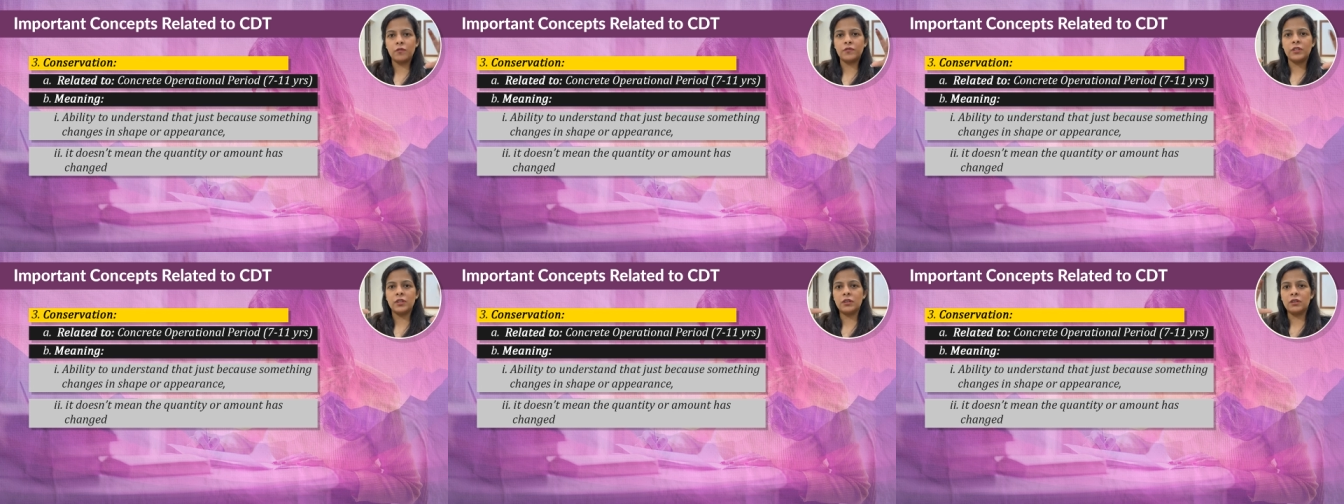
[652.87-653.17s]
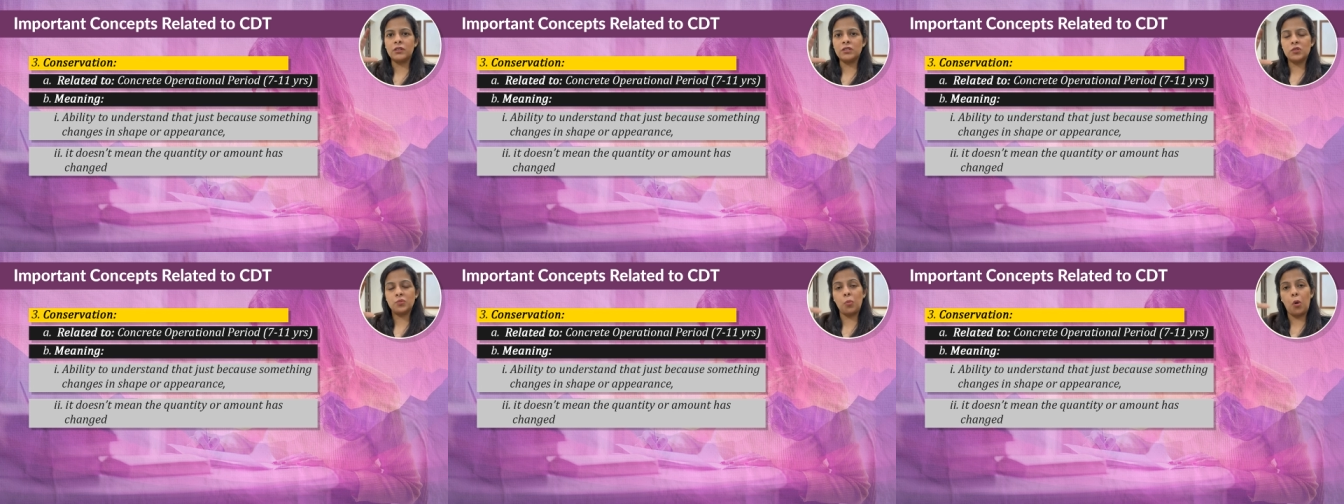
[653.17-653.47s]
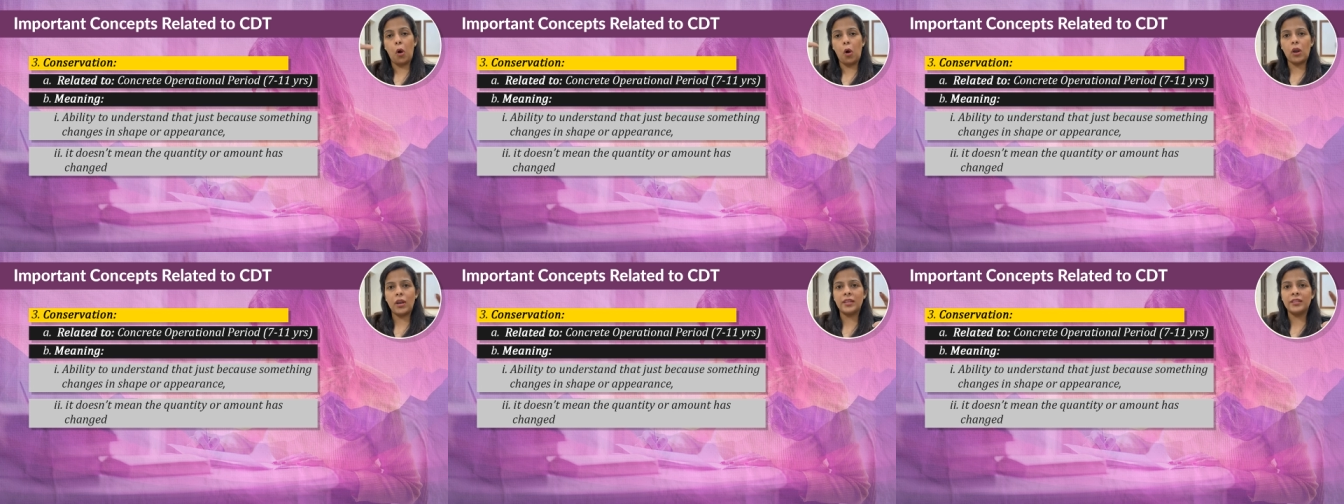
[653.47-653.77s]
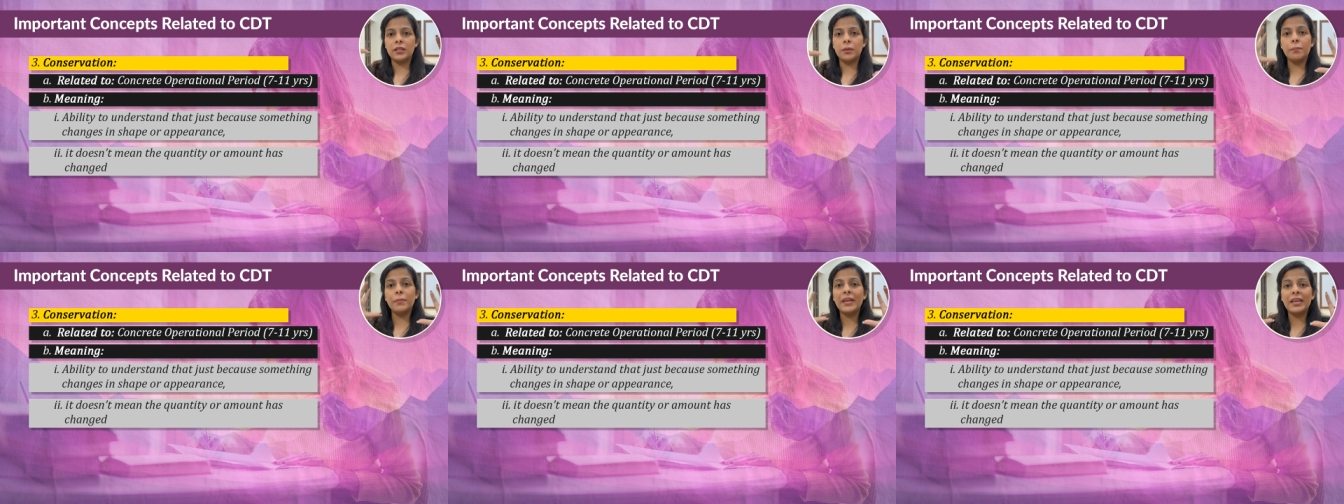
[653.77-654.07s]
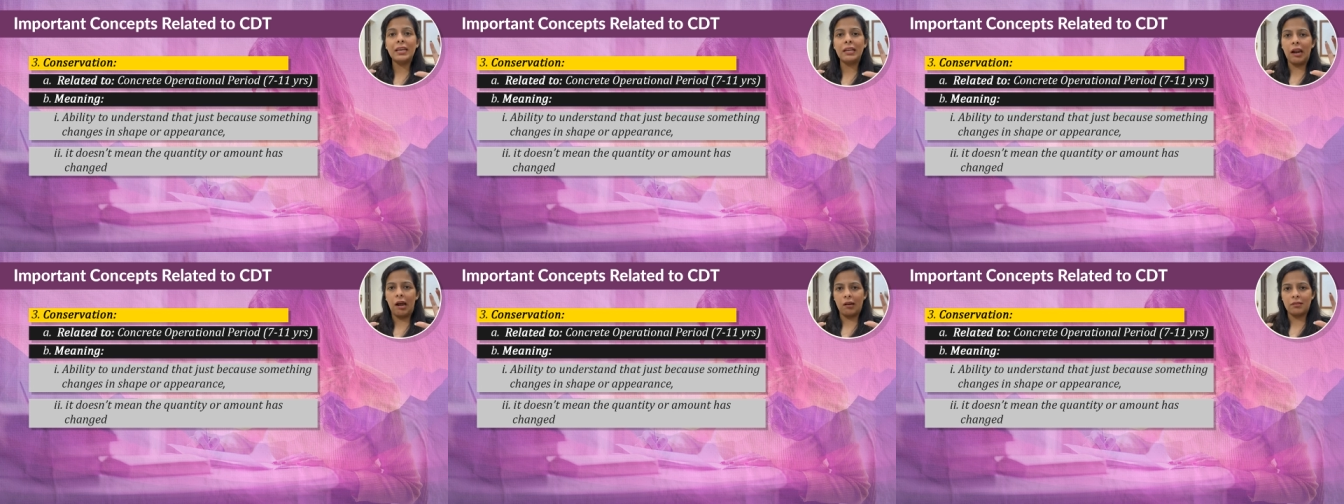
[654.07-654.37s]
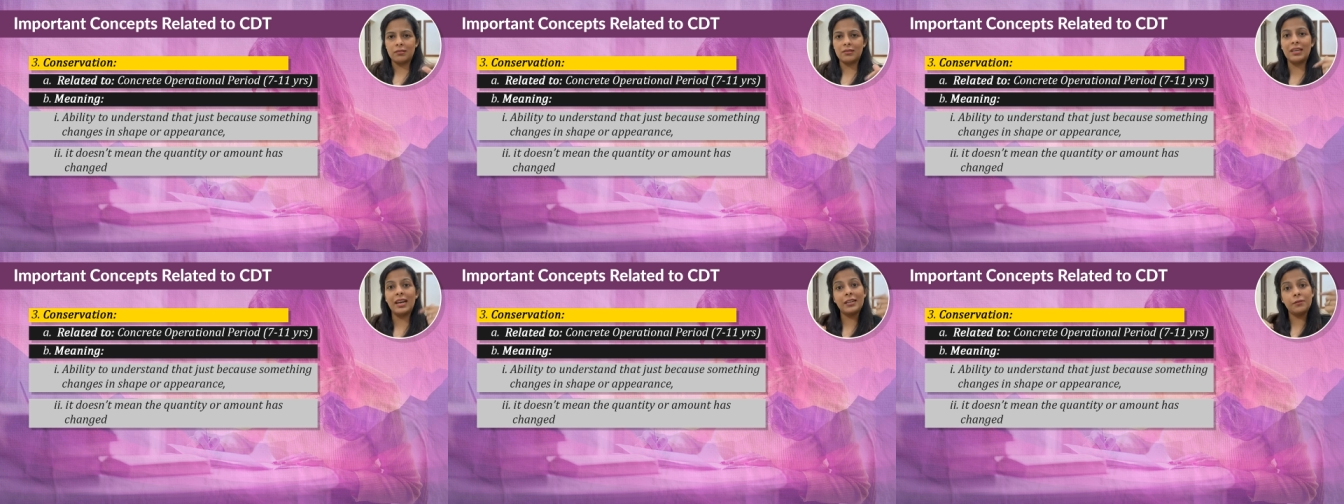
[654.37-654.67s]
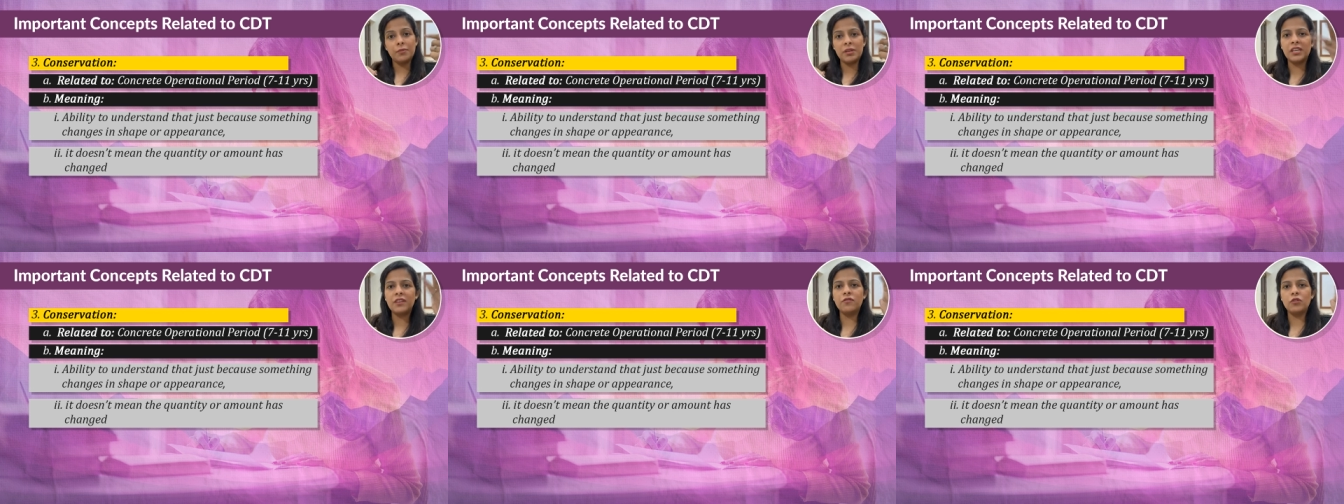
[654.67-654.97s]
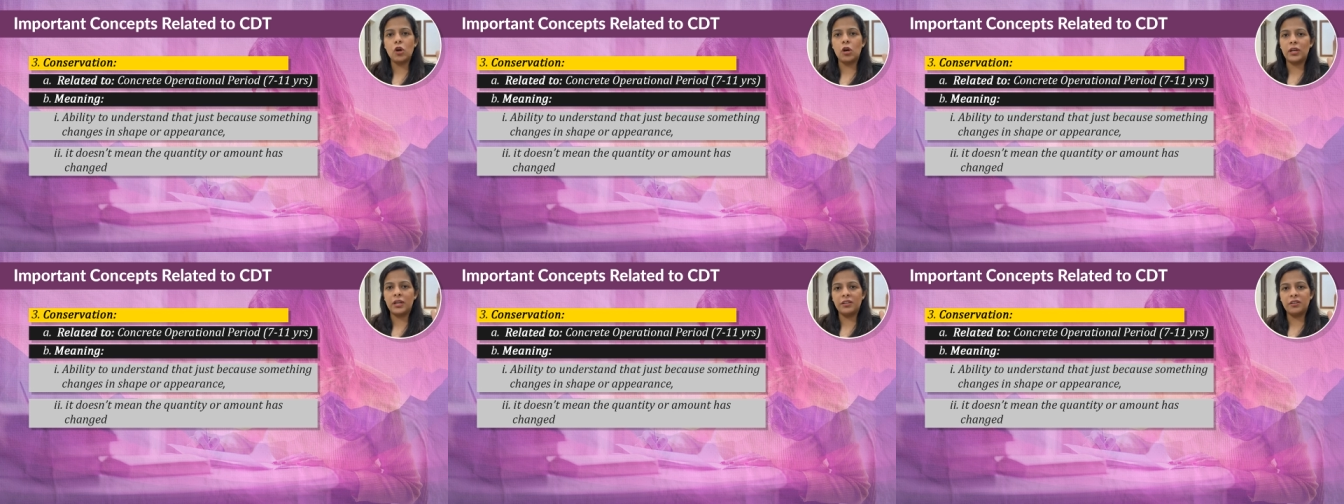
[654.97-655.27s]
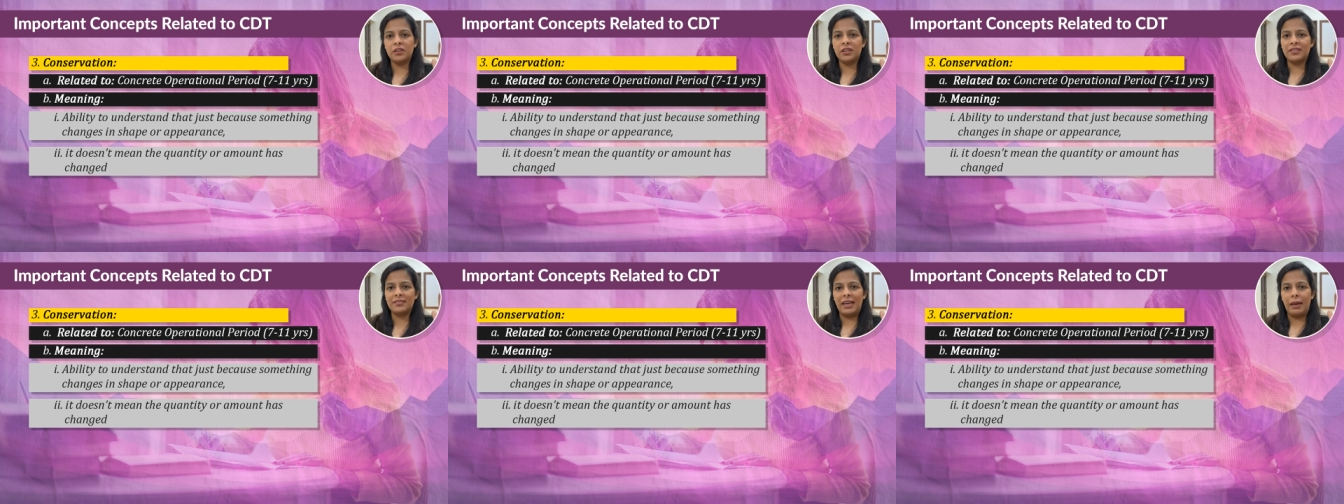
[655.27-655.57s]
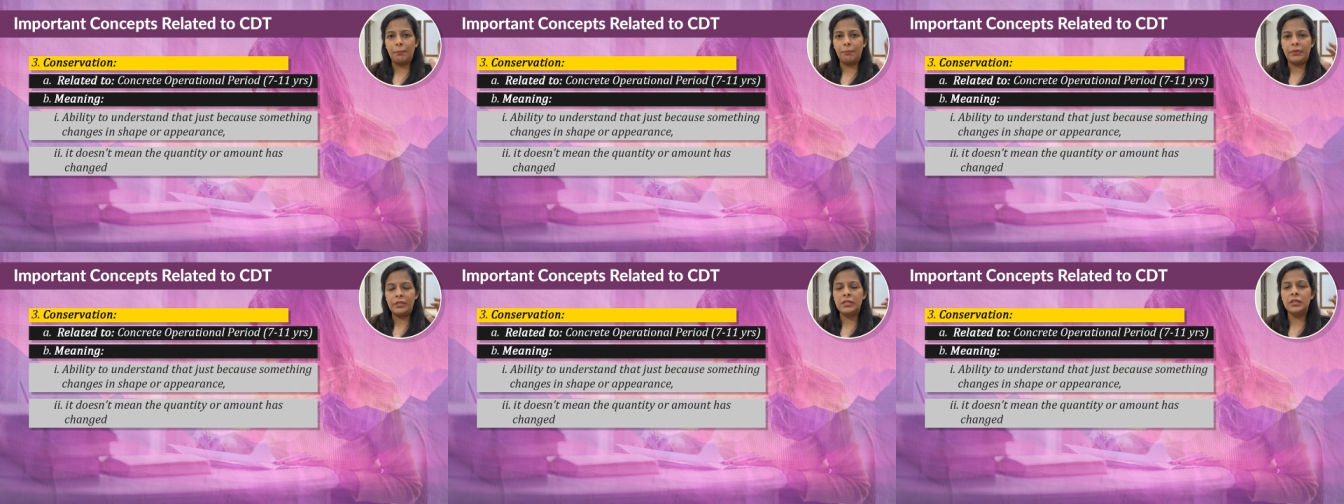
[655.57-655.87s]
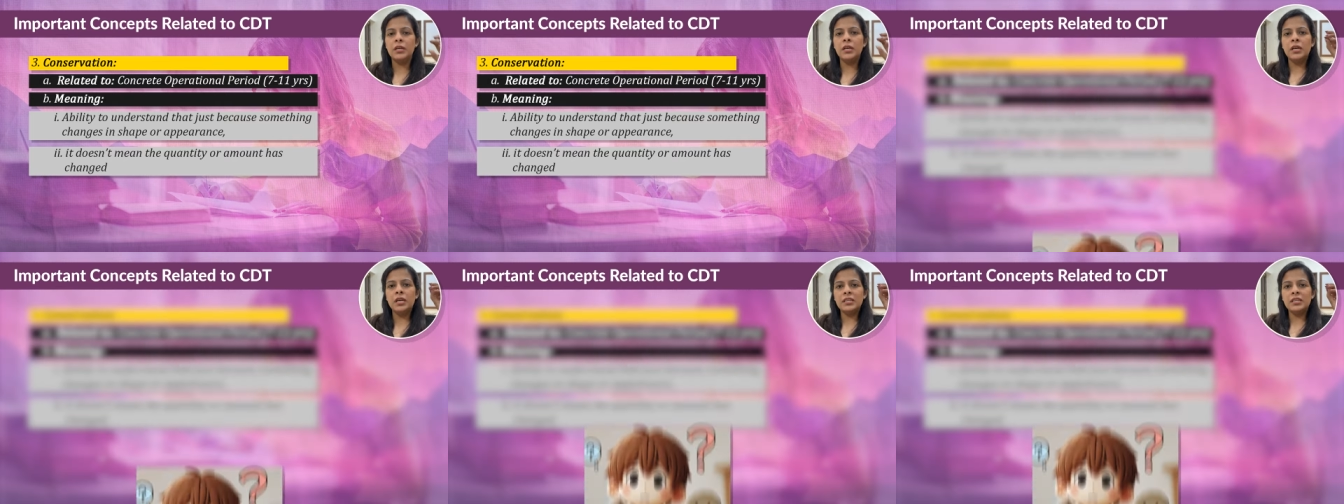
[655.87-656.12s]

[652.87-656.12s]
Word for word: of the small and the big glass. Let me give you another example.